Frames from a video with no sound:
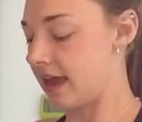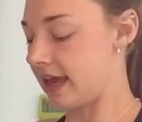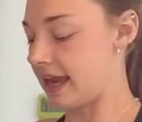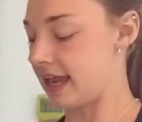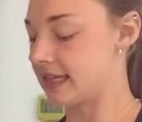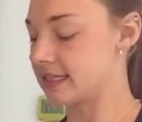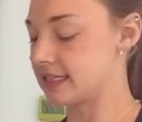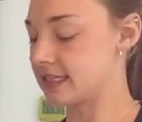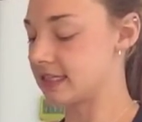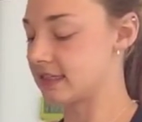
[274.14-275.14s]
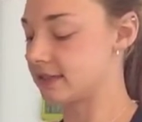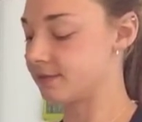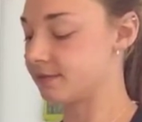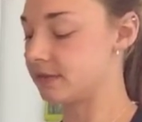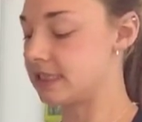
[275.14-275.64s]
in its
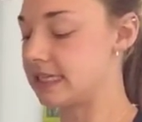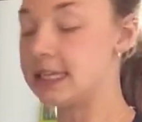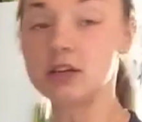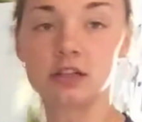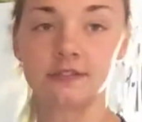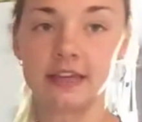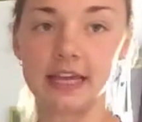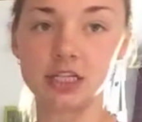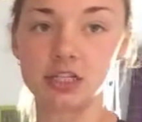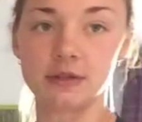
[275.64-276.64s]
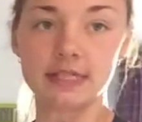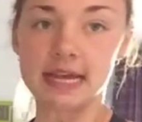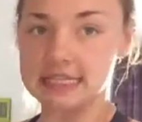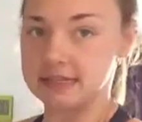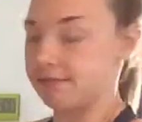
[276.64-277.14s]
detoxification. So it's
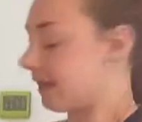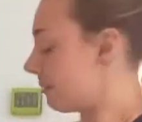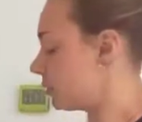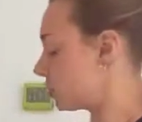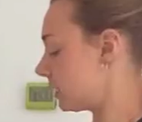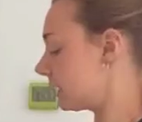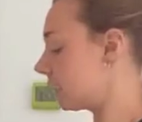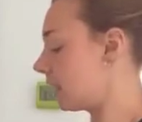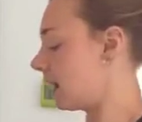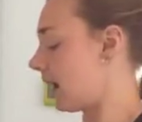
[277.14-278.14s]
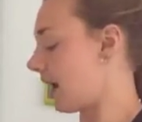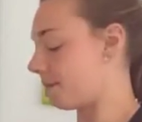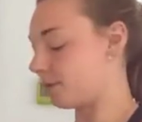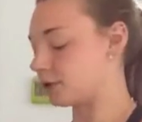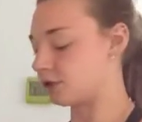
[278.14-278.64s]
anti-inflammatory
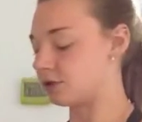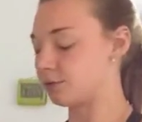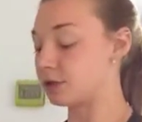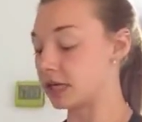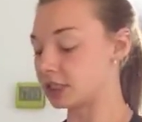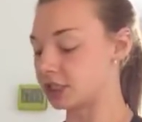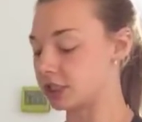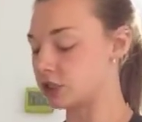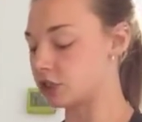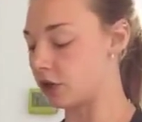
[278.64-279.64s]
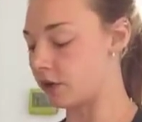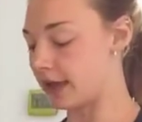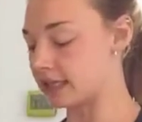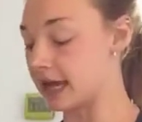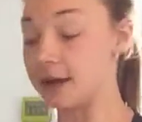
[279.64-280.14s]
production. So
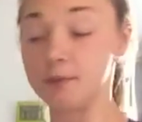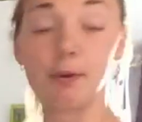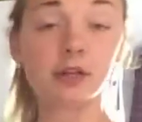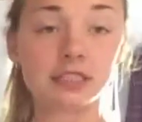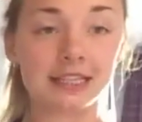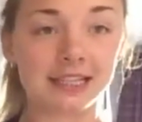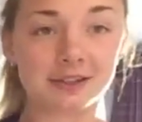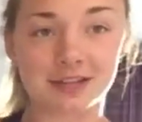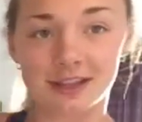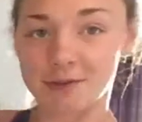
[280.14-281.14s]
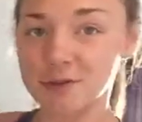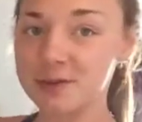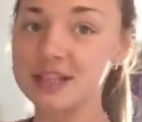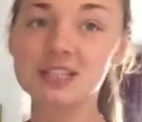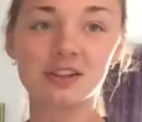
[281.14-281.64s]
I don't personally think there's anything wrong
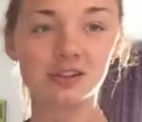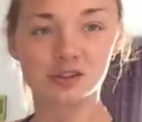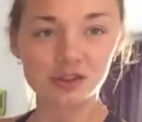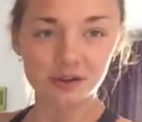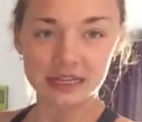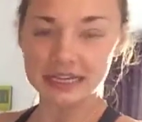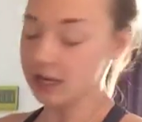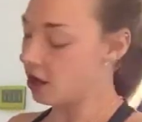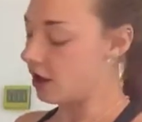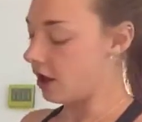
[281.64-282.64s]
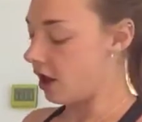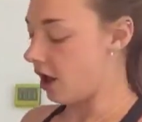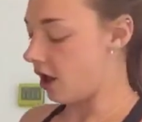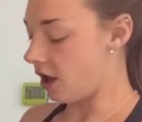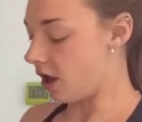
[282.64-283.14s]
with it, so long as you don't eat
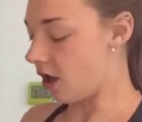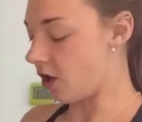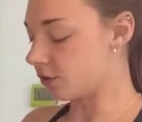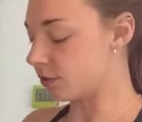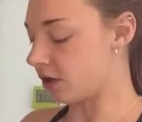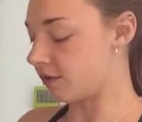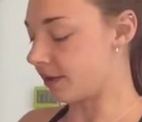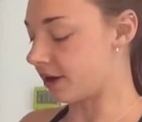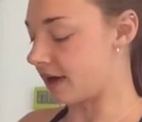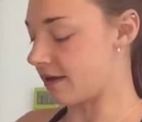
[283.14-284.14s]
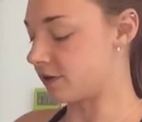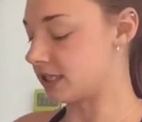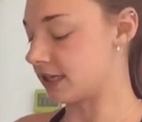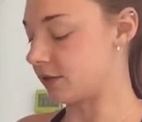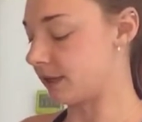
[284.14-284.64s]
a whole block of butter on every
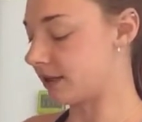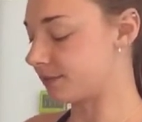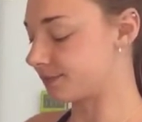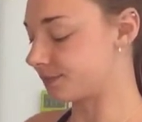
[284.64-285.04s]
single meal.